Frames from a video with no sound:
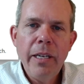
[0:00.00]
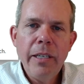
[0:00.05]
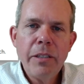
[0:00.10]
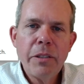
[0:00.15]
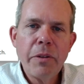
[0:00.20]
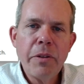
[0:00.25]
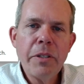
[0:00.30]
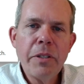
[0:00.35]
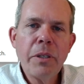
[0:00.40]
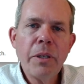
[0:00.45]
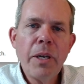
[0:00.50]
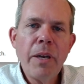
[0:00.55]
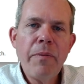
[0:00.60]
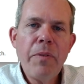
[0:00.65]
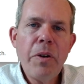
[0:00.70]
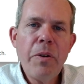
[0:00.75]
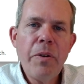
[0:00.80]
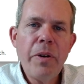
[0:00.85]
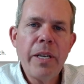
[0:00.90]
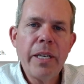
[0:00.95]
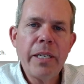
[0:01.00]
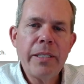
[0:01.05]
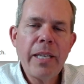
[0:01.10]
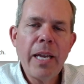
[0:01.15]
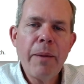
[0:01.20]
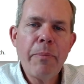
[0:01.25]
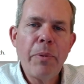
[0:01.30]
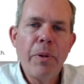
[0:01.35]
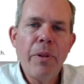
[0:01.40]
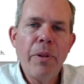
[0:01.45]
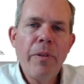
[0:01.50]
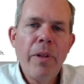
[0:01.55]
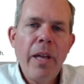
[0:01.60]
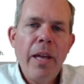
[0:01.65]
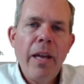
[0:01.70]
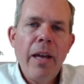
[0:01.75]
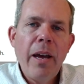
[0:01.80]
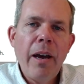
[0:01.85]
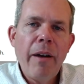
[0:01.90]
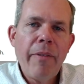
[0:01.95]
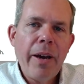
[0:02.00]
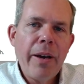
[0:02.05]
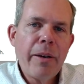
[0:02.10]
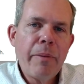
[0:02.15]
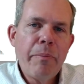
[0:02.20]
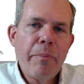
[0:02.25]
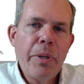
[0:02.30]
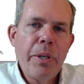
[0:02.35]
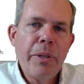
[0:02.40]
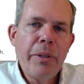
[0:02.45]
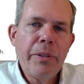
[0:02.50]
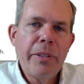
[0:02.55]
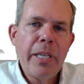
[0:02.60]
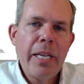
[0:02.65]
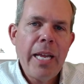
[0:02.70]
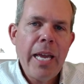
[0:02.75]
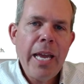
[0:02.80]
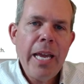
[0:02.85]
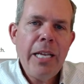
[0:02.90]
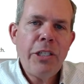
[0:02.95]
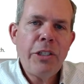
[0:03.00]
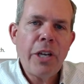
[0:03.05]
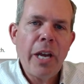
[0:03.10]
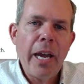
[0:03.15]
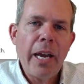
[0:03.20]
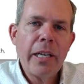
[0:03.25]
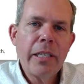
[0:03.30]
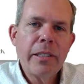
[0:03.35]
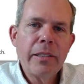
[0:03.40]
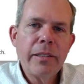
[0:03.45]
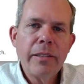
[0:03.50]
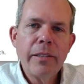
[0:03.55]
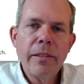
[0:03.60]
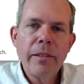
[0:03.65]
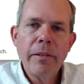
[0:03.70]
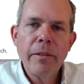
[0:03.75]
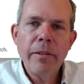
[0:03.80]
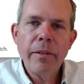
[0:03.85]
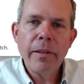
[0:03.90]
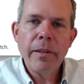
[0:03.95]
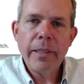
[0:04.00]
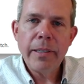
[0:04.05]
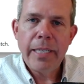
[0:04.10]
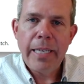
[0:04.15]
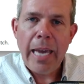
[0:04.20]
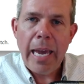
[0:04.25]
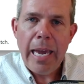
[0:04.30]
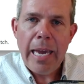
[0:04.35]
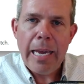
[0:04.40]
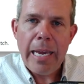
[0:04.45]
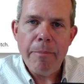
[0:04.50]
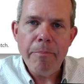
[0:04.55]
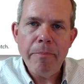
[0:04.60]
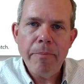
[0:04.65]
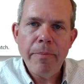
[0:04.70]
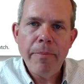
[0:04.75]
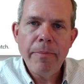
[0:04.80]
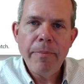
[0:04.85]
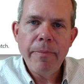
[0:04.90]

So this will give you an example of how to build an Ajax game.